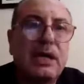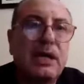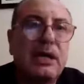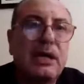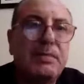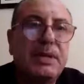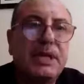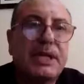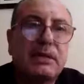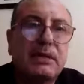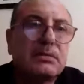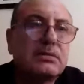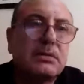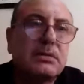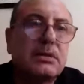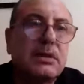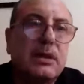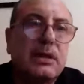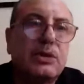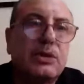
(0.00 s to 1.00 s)
making
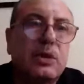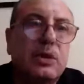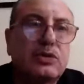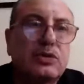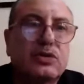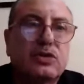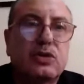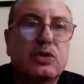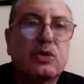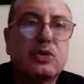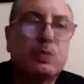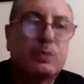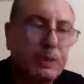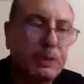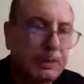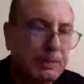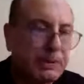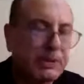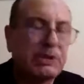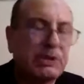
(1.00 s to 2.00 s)
those who
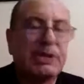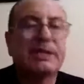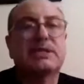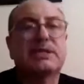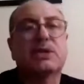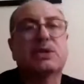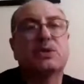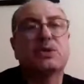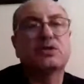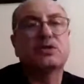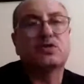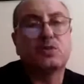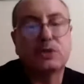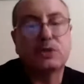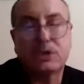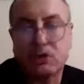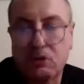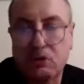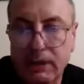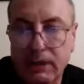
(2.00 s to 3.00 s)
perpetrated those
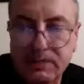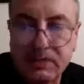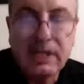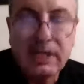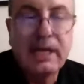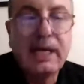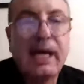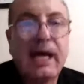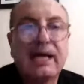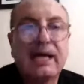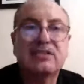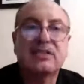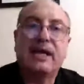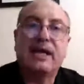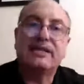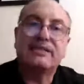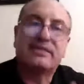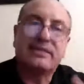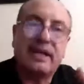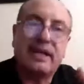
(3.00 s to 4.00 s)
war crimes,
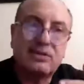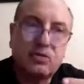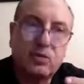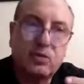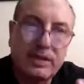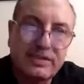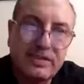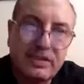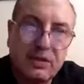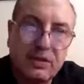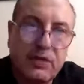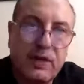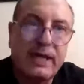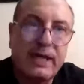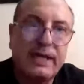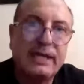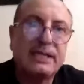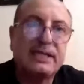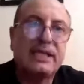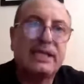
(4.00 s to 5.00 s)
as was
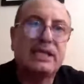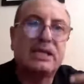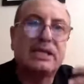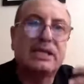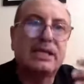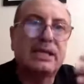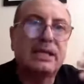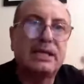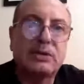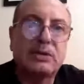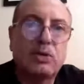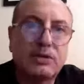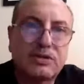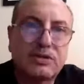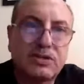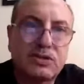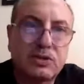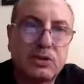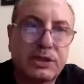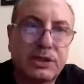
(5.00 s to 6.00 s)
defined in
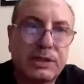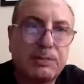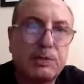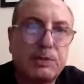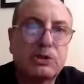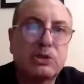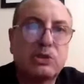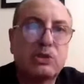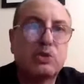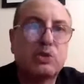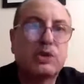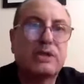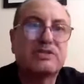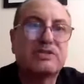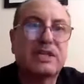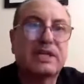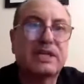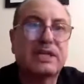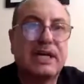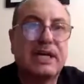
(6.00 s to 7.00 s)
Goldstone report in
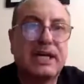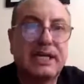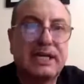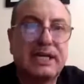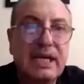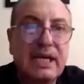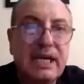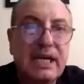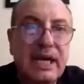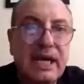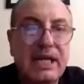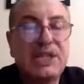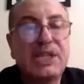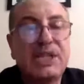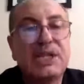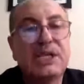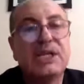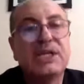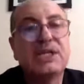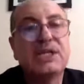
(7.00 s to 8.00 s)
2009, and
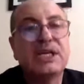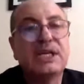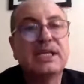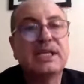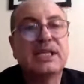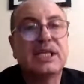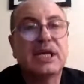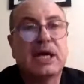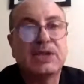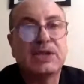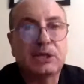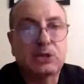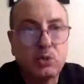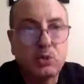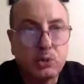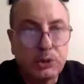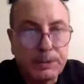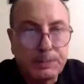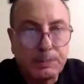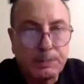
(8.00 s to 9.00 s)
then the other
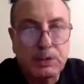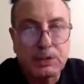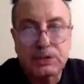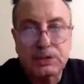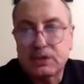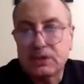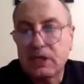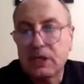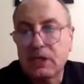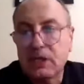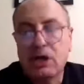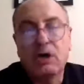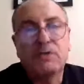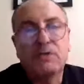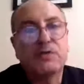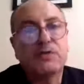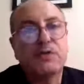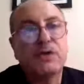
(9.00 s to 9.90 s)
two reports of